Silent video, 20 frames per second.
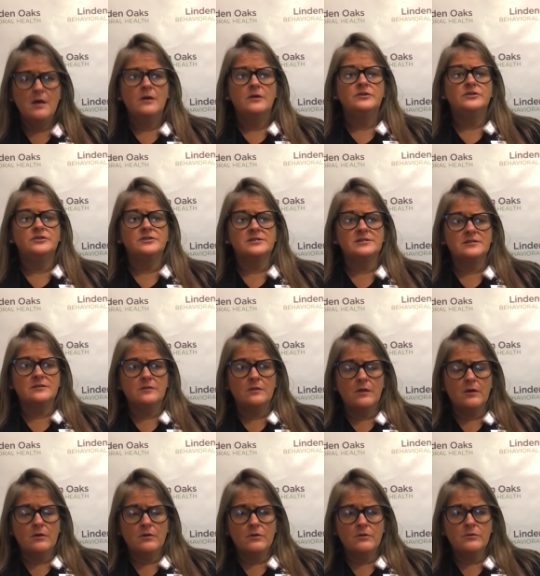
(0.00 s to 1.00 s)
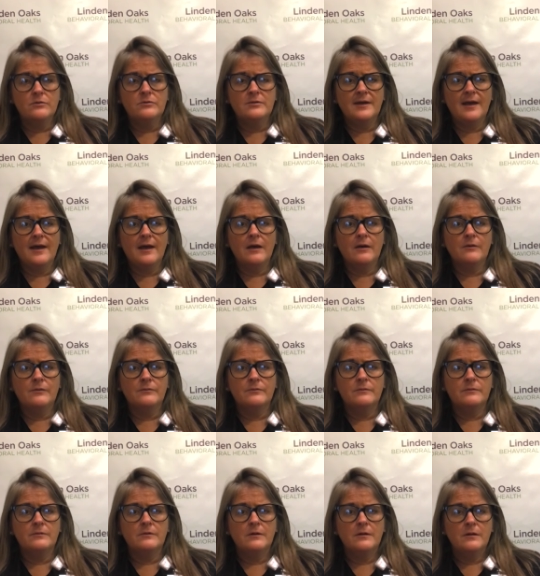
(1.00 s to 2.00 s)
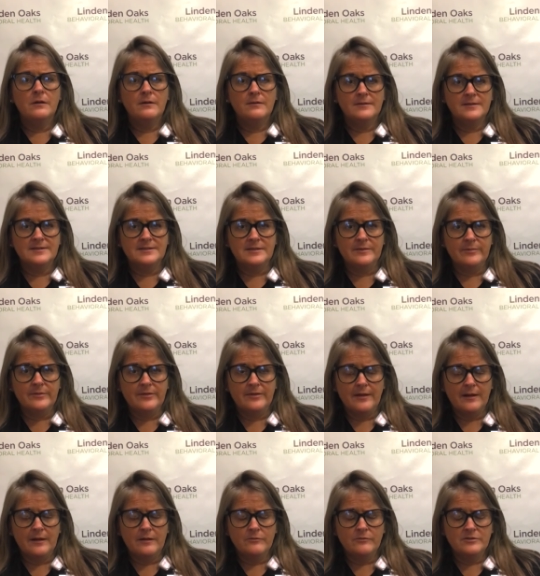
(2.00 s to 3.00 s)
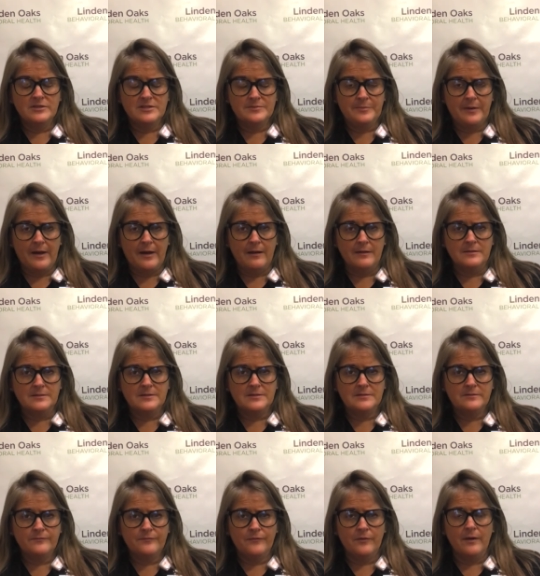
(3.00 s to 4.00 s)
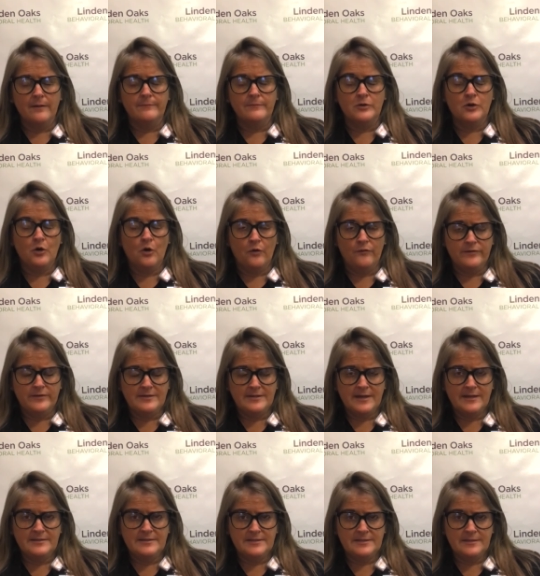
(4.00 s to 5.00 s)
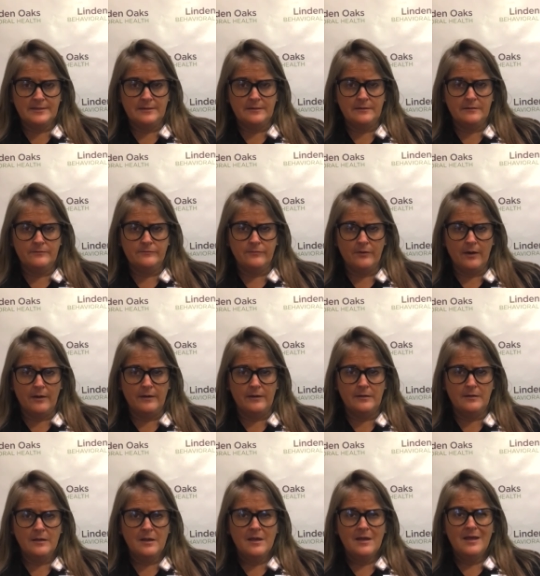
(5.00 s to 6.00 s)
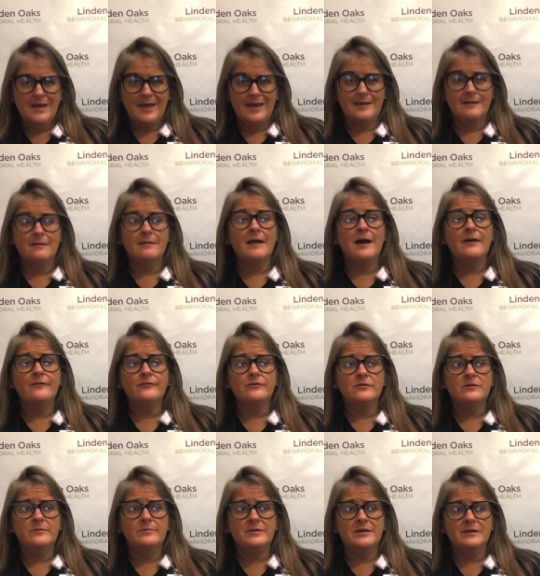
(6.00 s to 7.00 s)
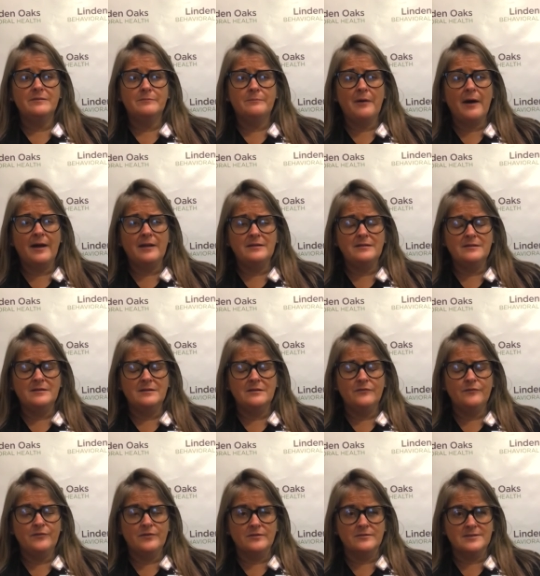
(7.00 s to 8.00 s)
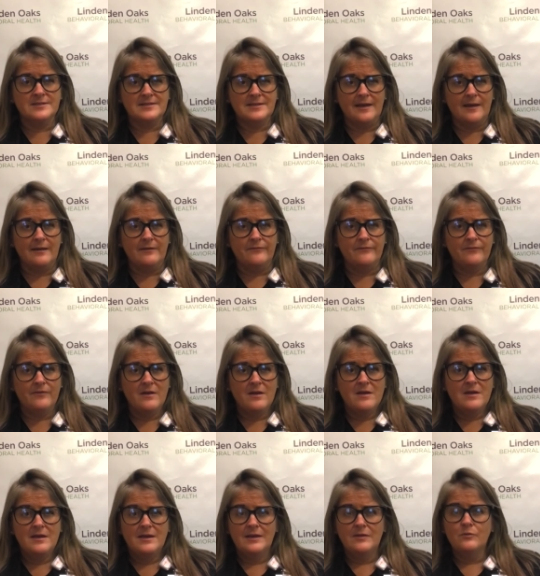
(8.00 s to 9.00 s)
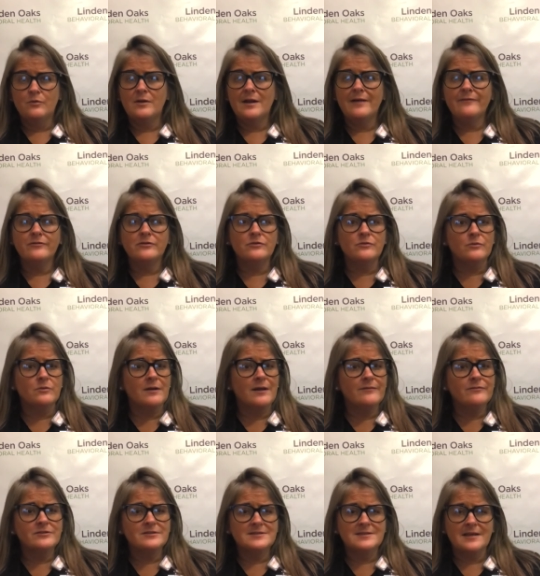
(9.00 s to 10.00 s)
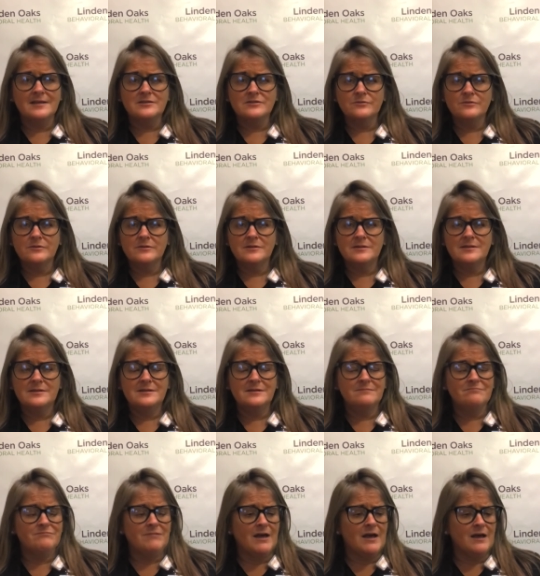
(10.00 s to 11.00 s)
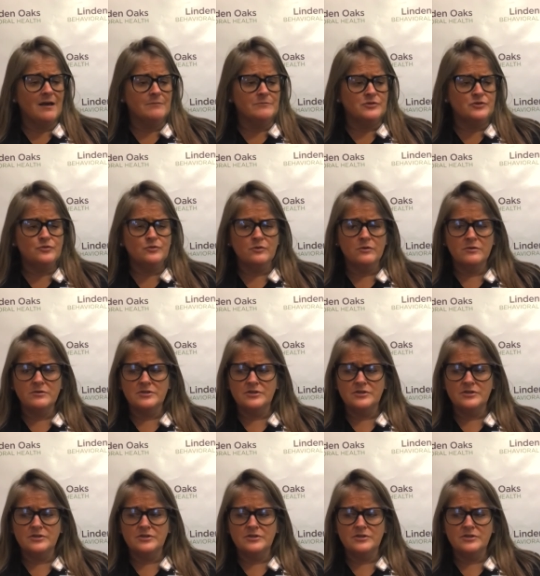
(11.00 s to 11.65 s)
to slow down the sympathetic response from COVID-19, right? And allow for you to be embodied and to feel safe. And whatever sensory tools